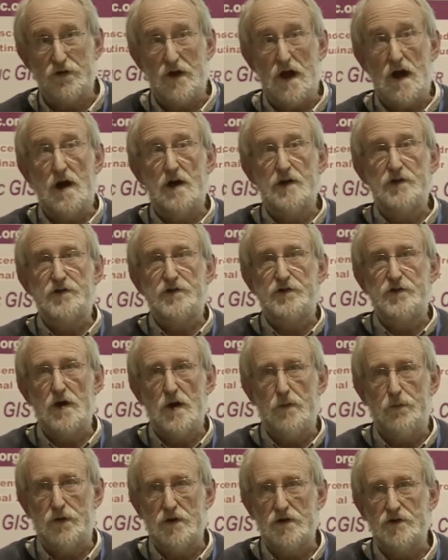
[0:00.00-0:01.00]
that are
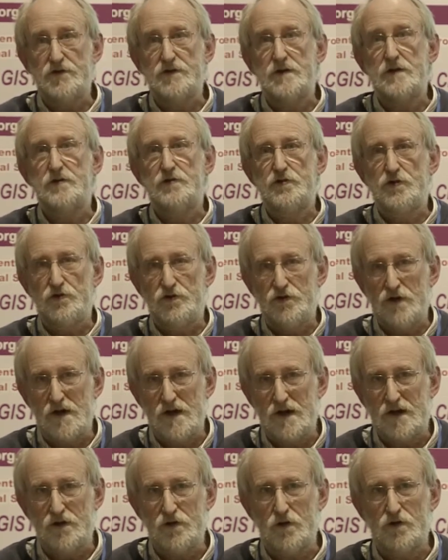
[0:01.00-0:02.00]
surplus to
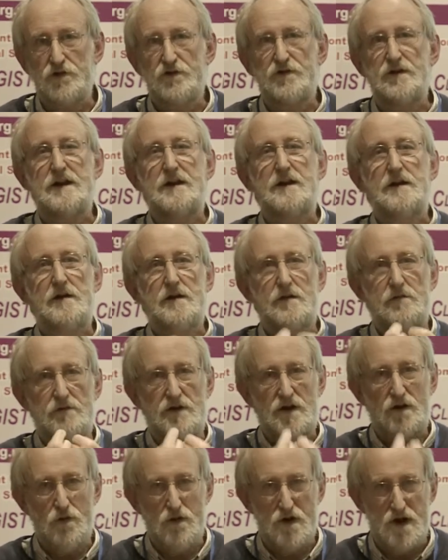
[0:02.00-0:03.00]
diagnostic
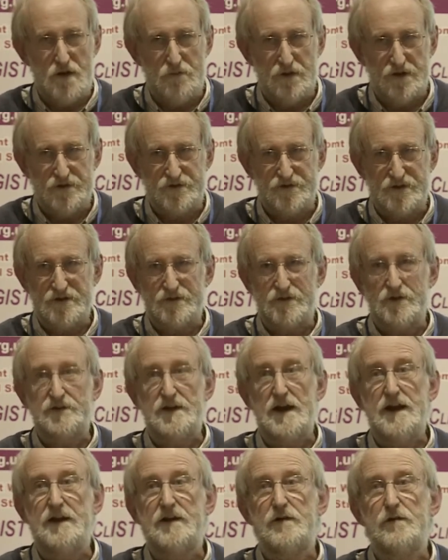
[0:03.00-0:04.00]
requirements. That's the
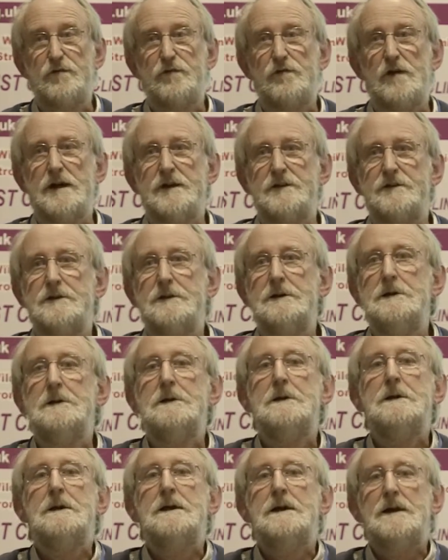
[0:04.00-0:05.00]
technical phrase.
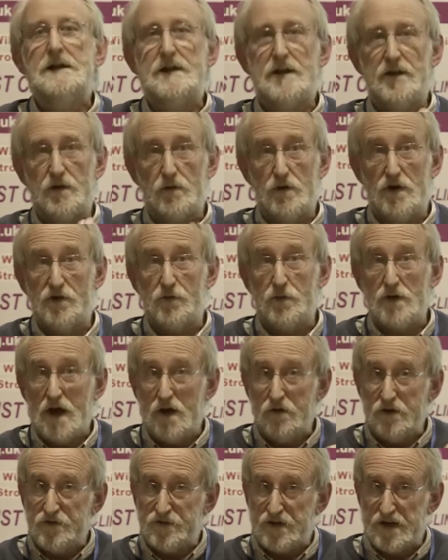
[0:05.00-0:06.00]
In other words, we
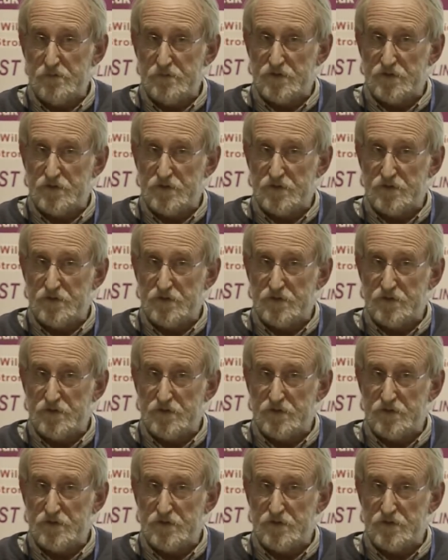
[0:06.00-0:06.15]
only take